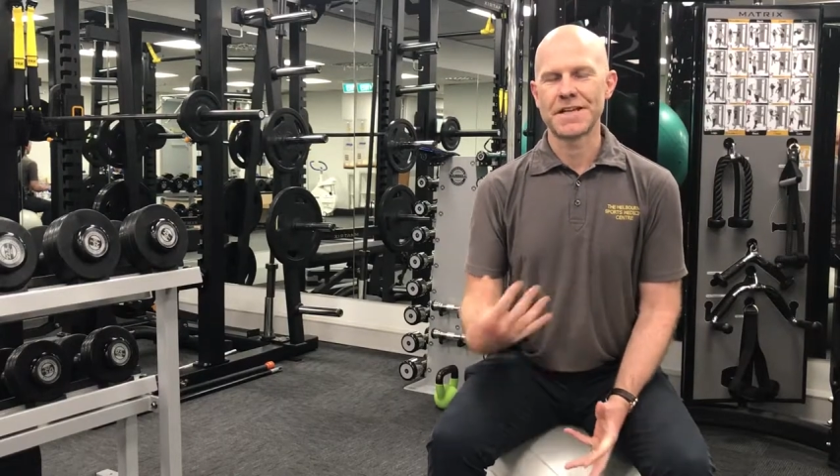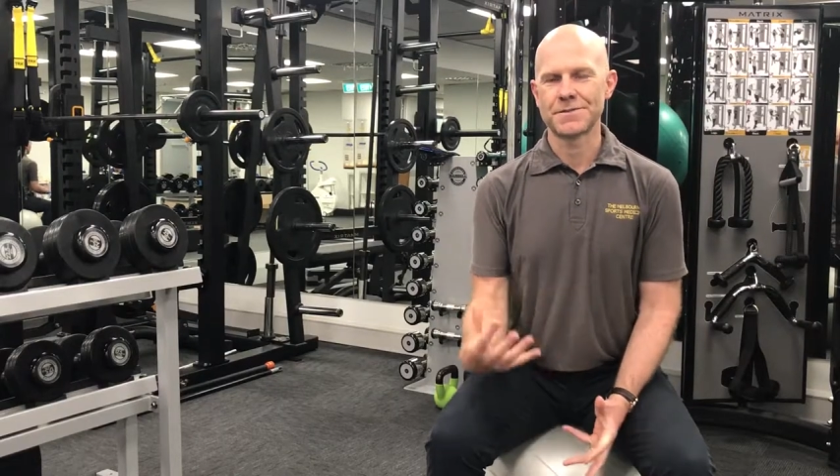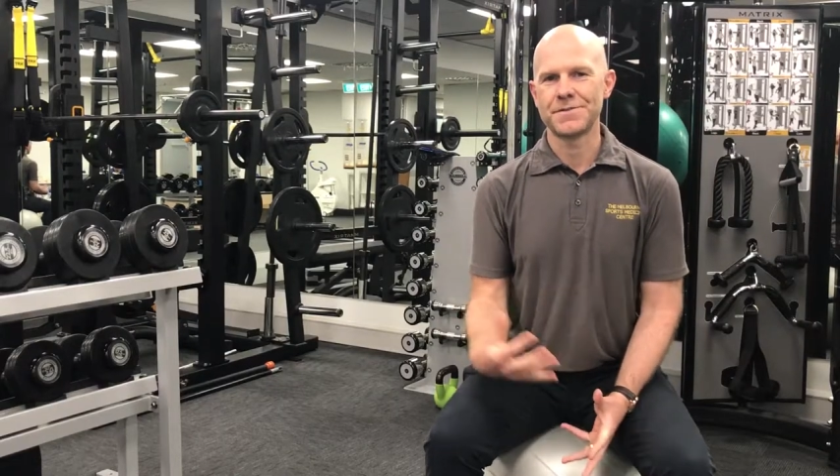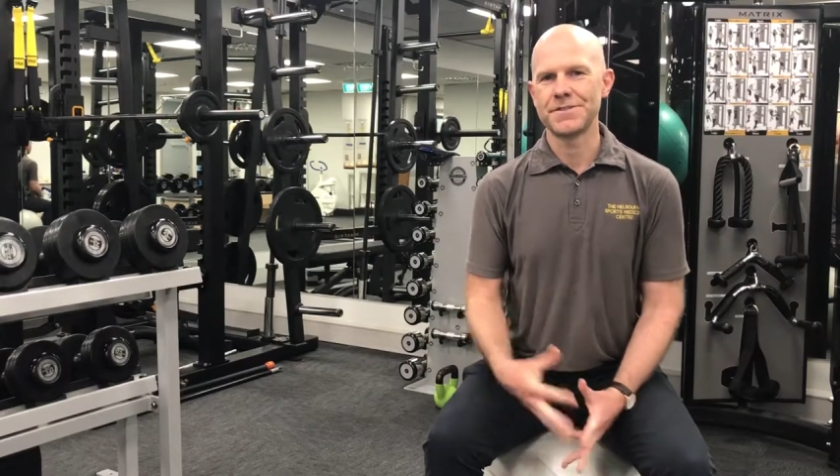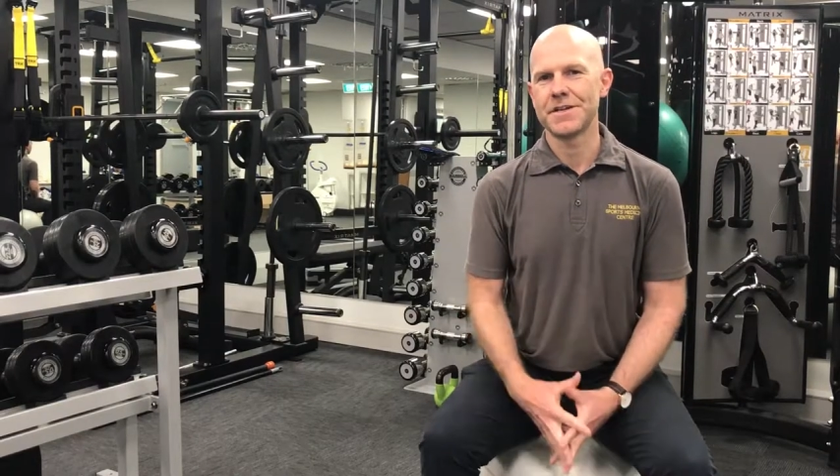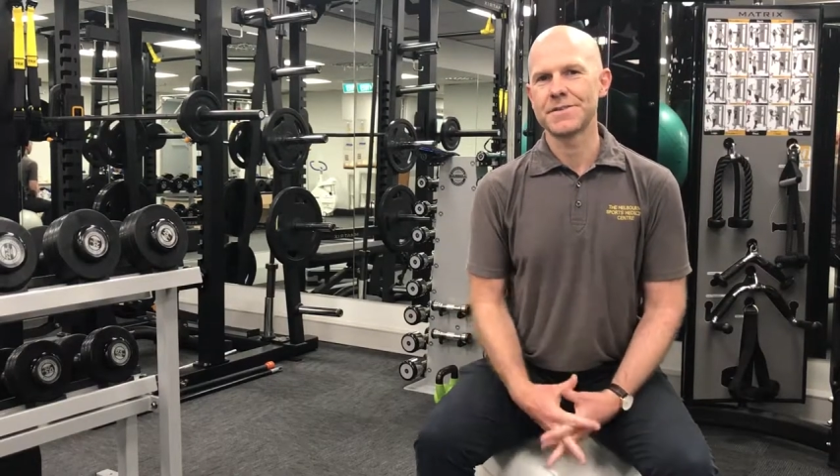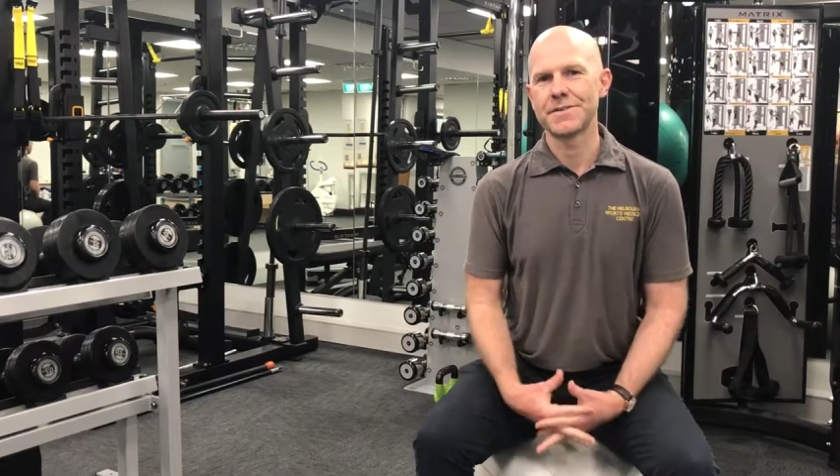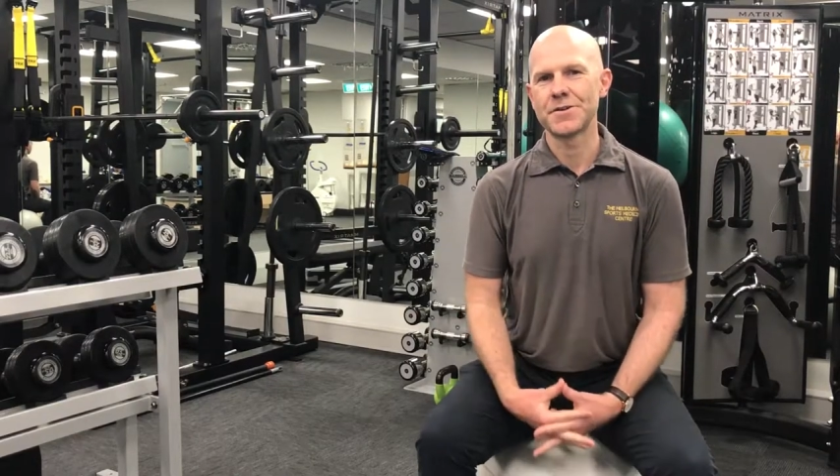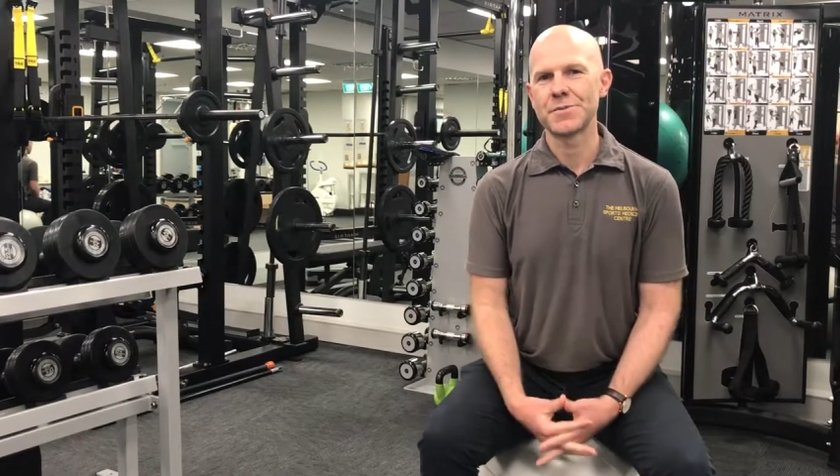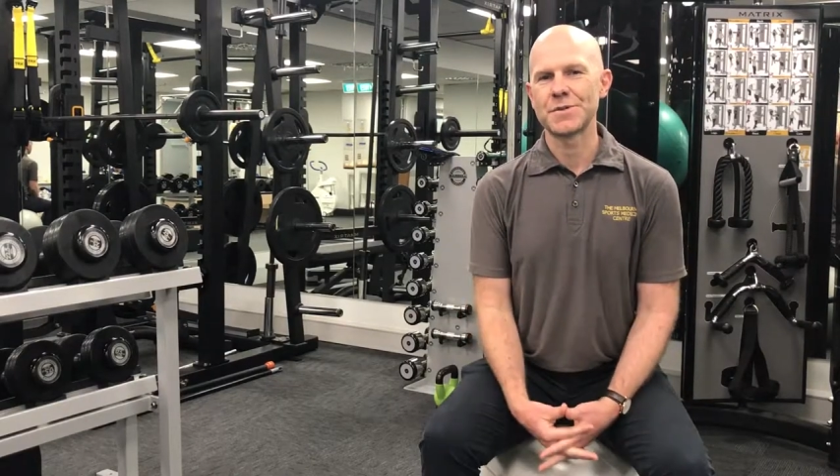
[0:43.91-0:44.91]
as a
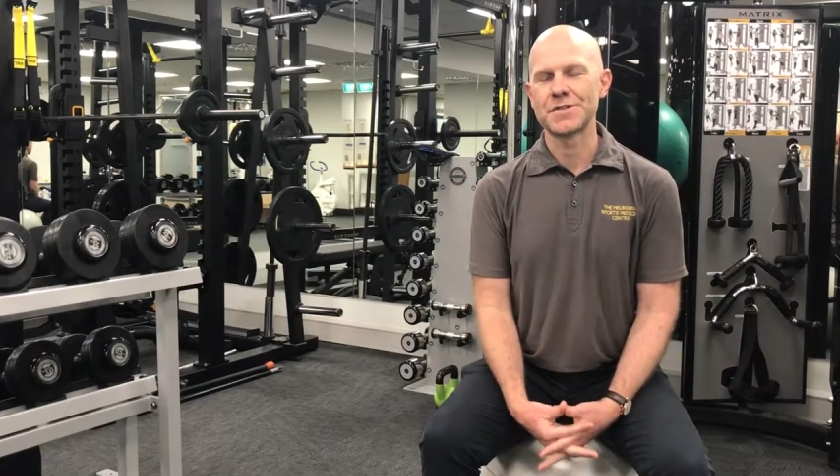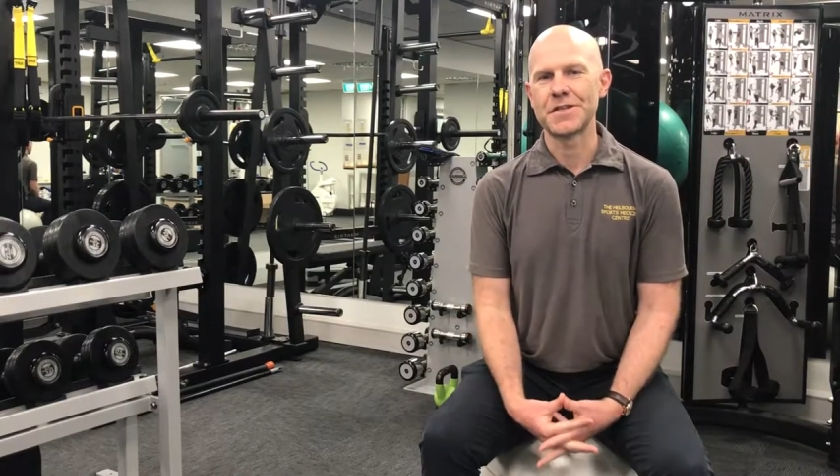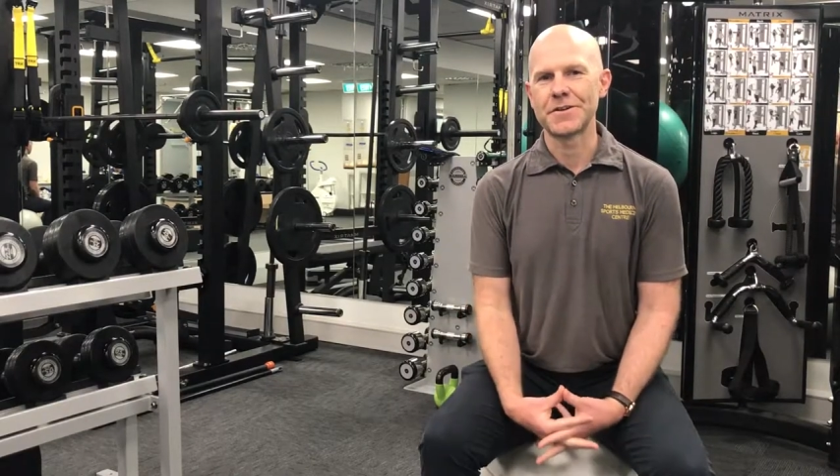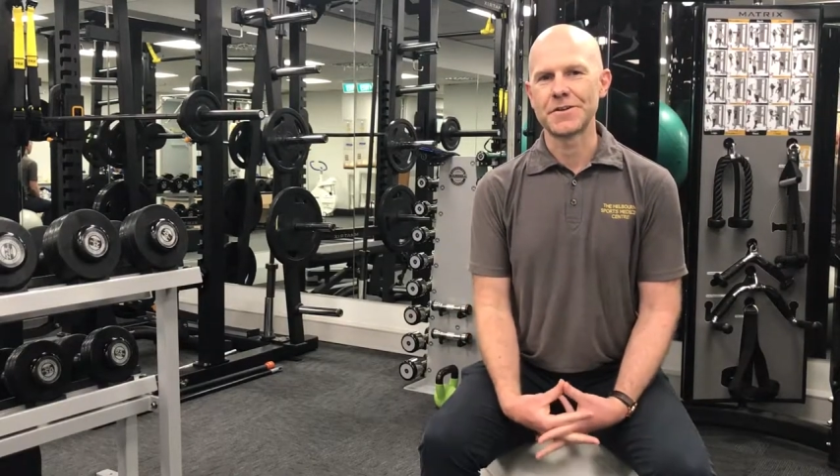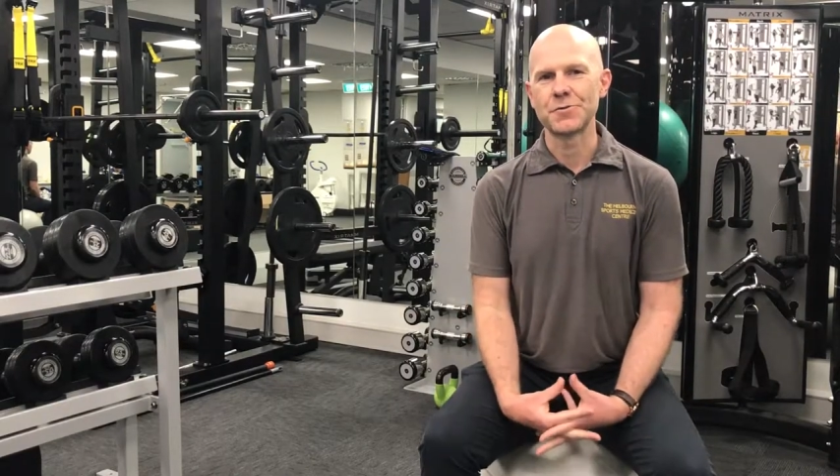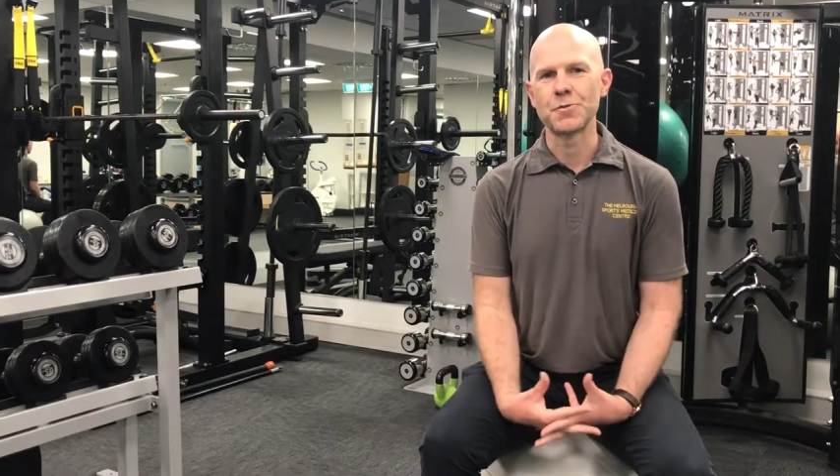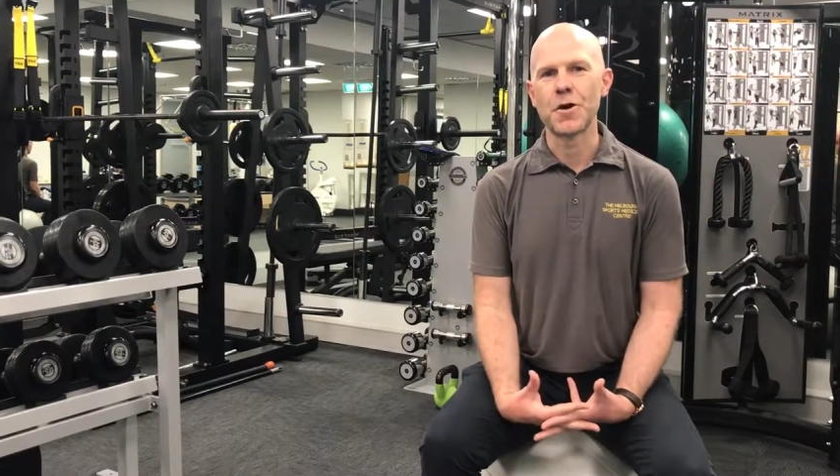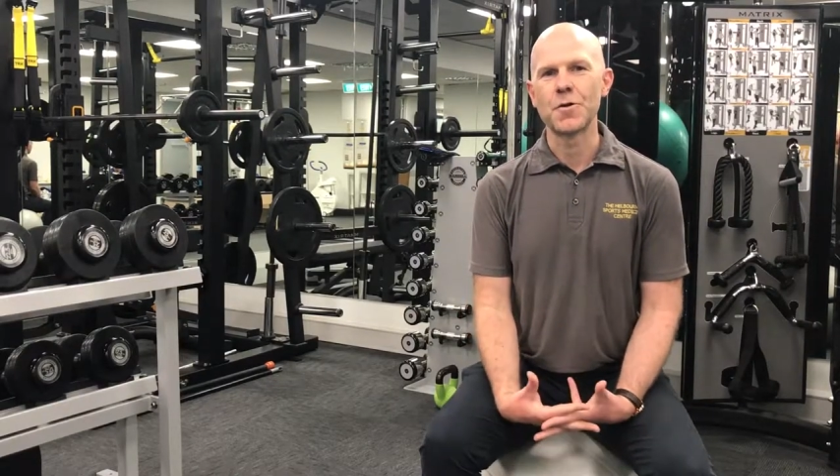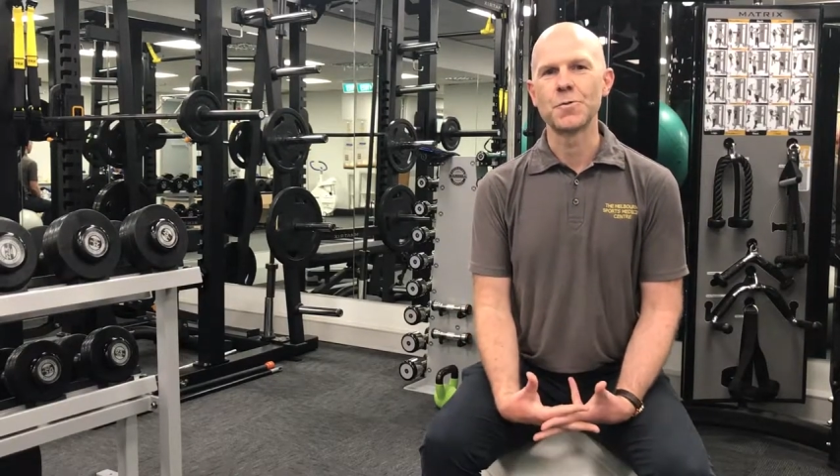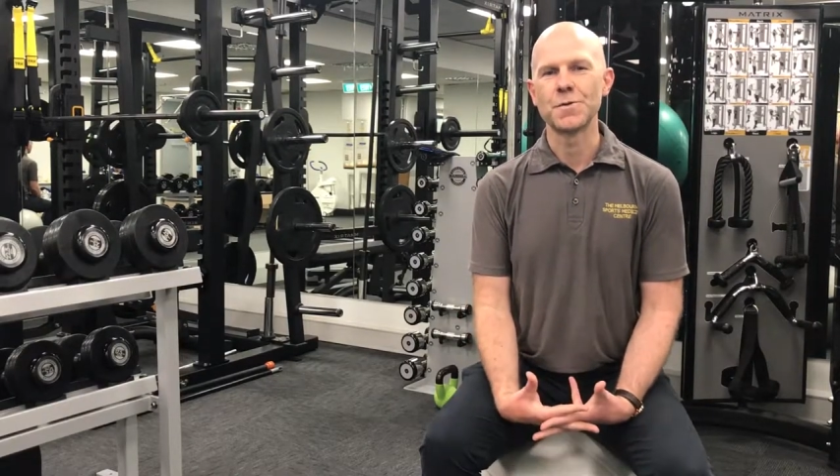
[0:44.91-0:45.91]
physiotherapist, knowing your role